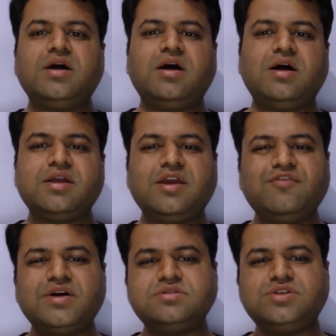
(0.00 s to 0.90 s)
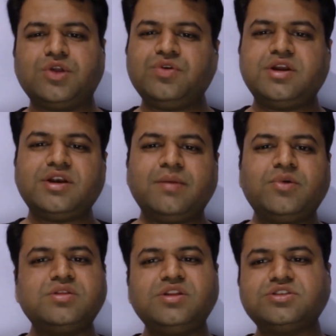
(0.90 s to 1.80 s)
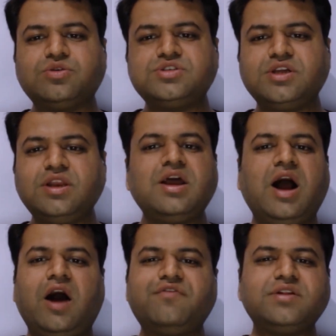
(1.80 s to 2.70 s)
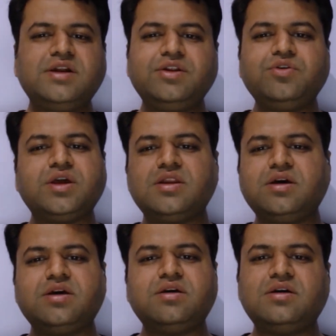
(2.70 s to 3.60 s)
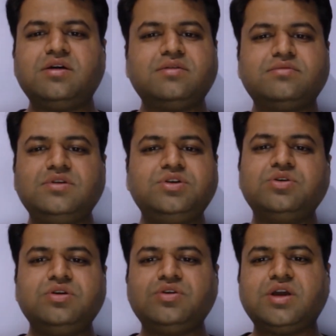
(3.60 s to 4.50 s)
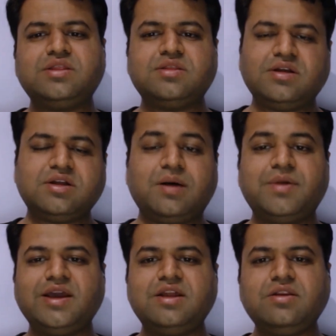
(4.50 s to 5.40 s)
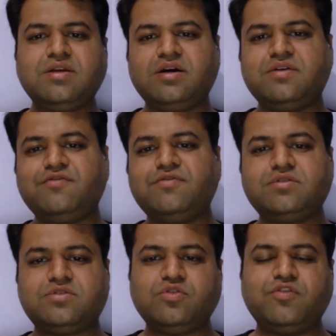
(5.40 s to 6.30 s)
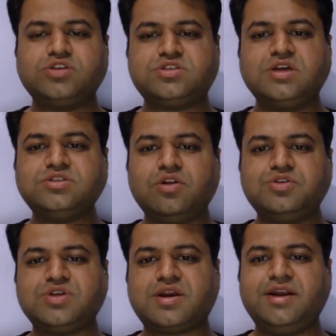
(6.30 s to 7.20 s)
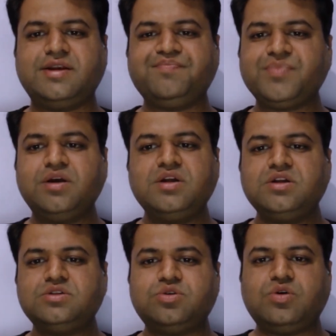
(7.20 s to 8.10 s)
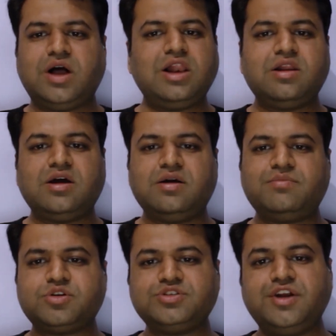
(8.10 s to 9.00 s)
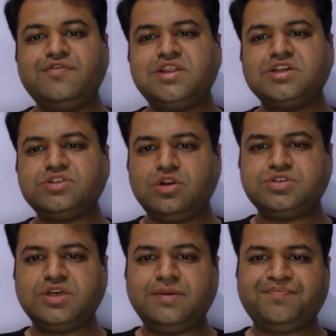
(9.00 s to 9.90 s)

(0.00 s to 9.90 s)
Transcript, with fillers: uh, give a genuine attempt on this question. After that, you can uh, you you can uh, come again uh, to watch the solution, right? So I'll uh, proceed with the solution.